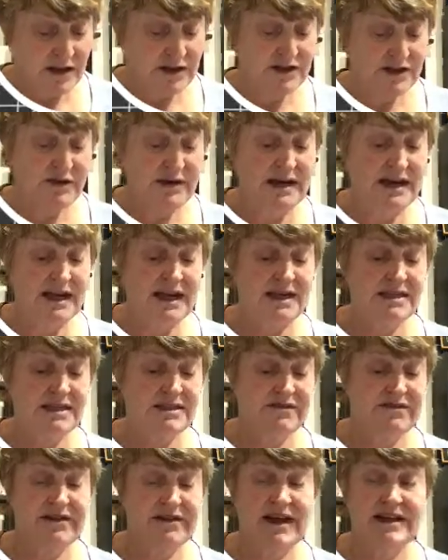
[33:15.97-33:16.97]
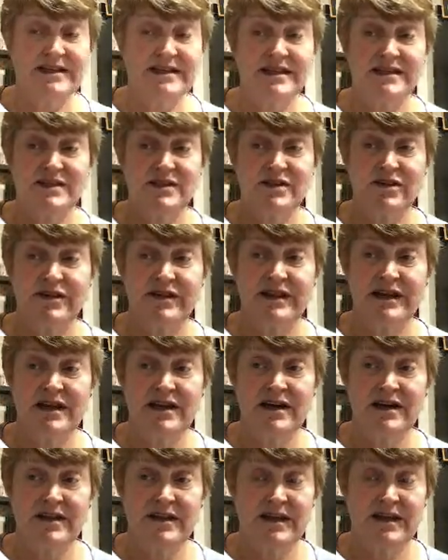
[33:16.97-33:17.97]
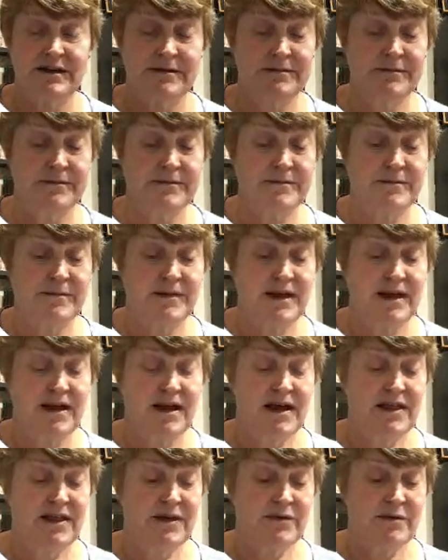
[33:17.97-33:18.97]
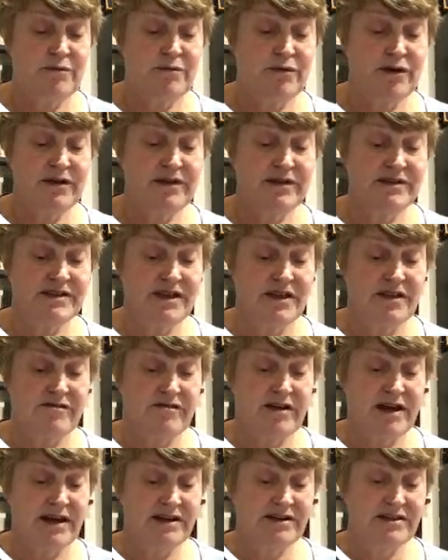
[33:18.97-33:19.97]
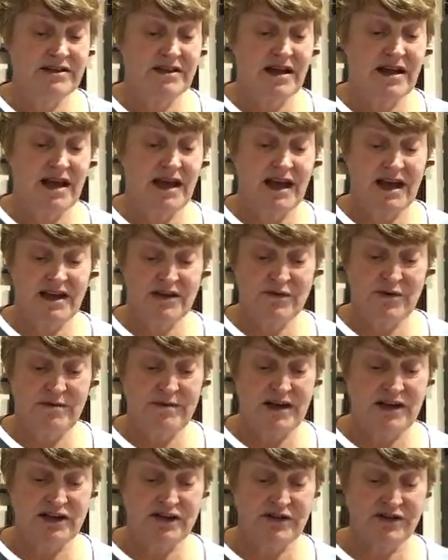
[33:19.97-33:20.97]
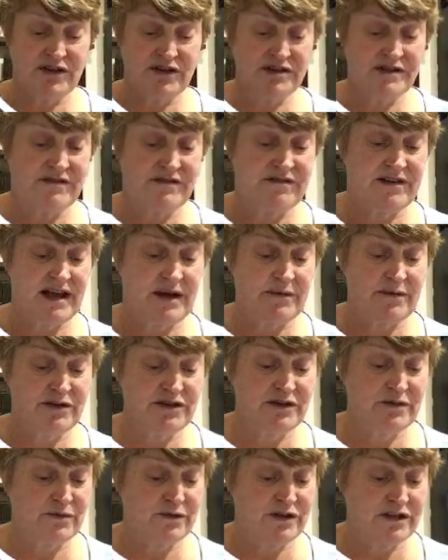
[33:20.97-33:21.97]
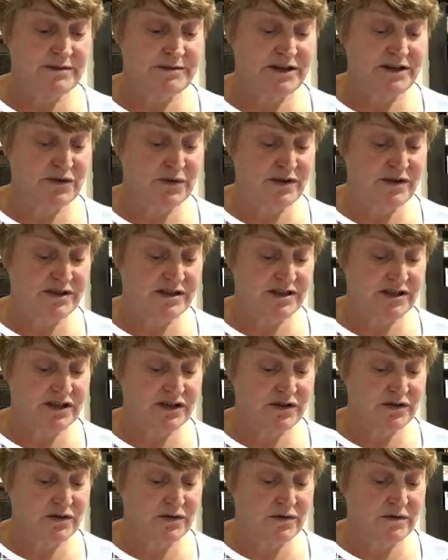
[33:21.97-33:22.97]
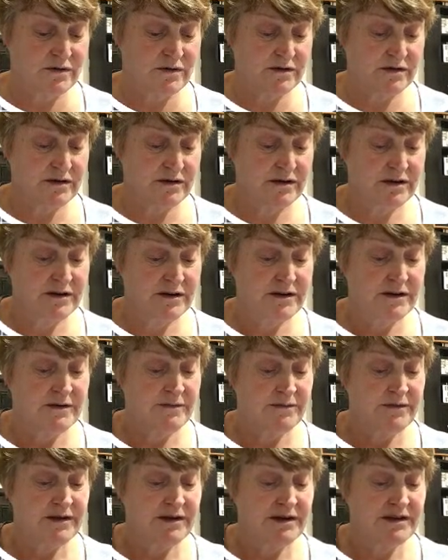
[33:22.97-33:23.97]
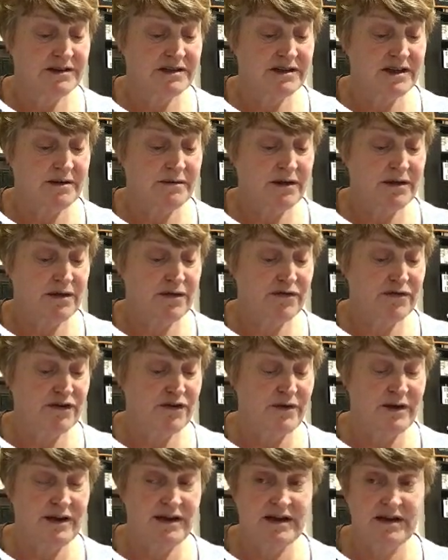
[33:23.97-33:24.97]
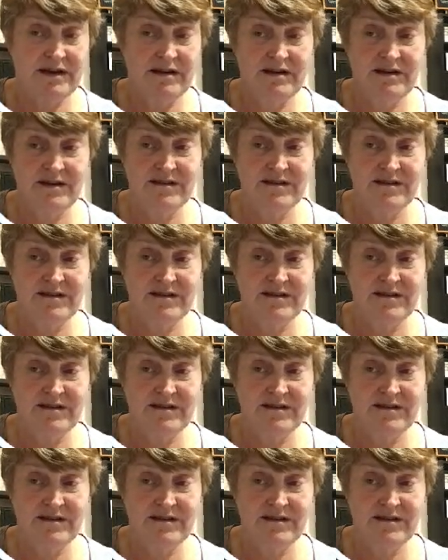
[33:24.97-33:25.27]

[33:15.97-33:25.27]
So it lays flat inside there like that. Then we bring this other end and we make sure it's nice and flat. We don't want it to be twisted at all. It's coming through here.